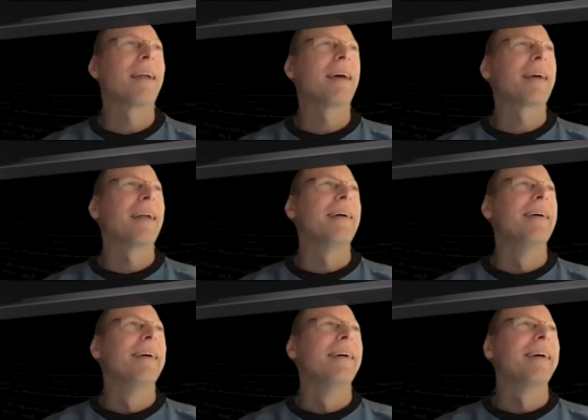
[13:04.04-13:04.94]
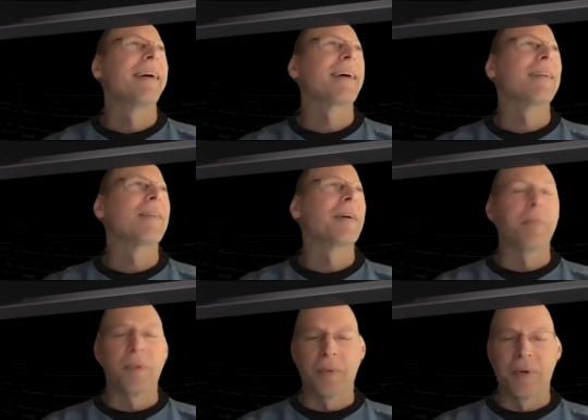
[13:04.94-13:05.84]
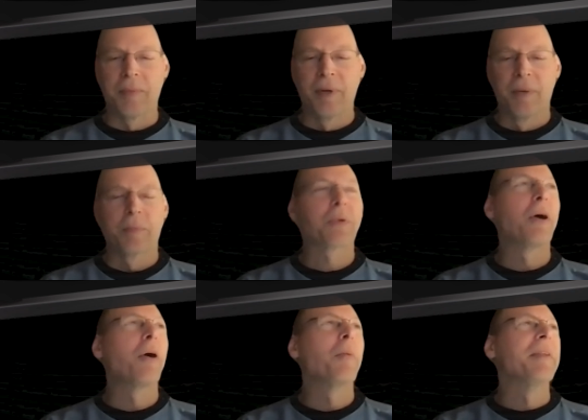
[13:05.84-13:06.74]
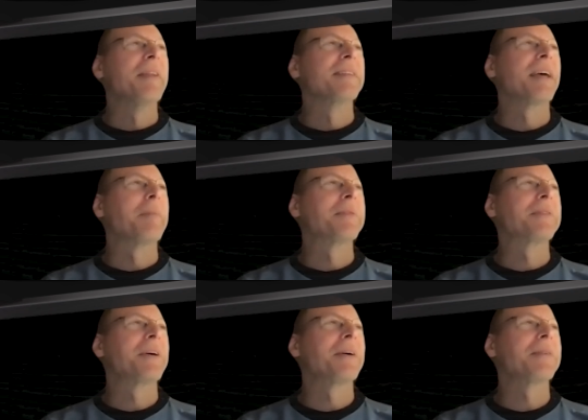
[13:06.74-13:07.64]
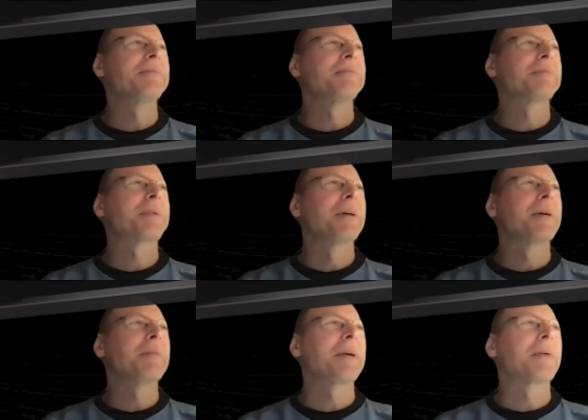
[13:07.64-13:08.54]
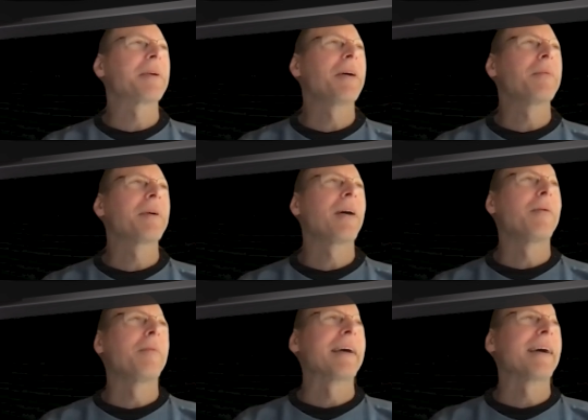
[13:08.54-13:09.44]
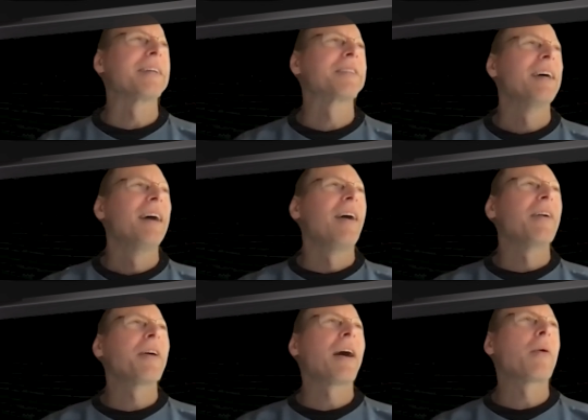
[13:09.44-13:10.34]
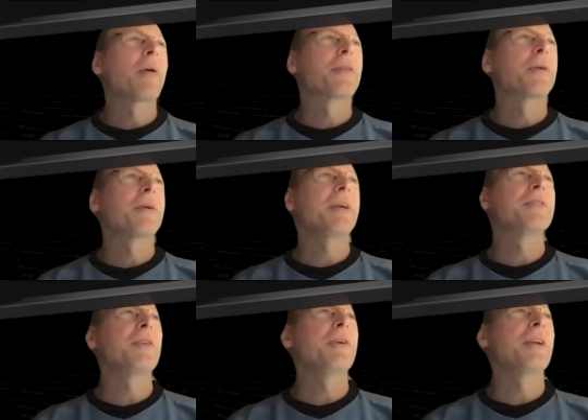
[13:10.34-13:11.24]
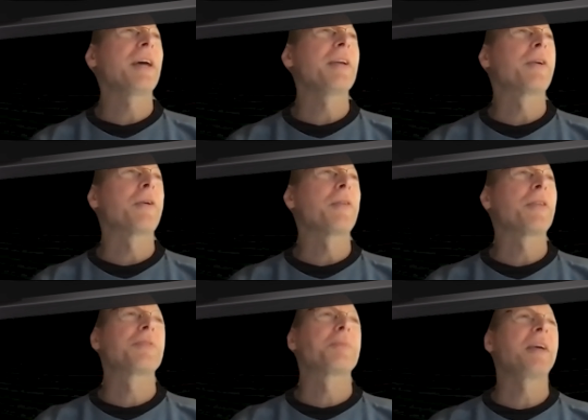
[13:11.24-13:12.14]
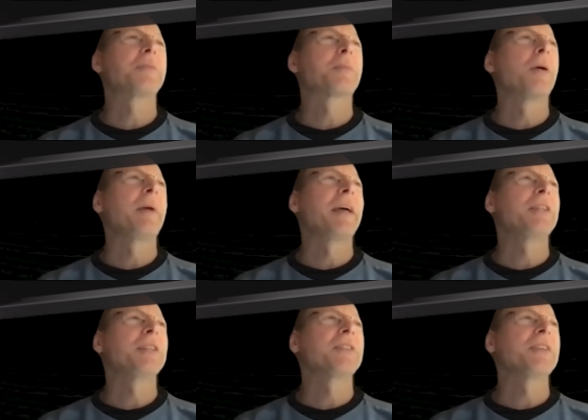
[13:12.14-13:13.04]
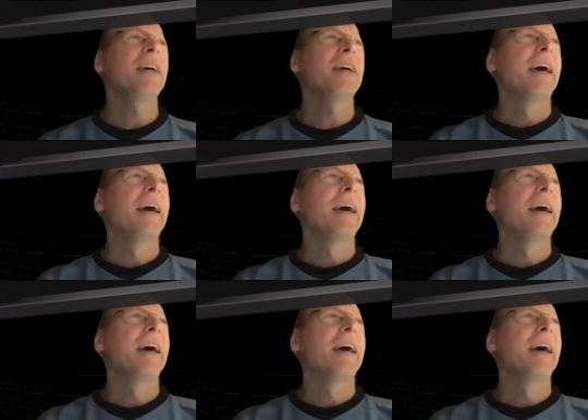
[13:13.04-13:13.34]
I gotta look up the word probe in this episode. Probe. Here we go. Oh my gosh. On our authority is the United Earth Space Probe Agency.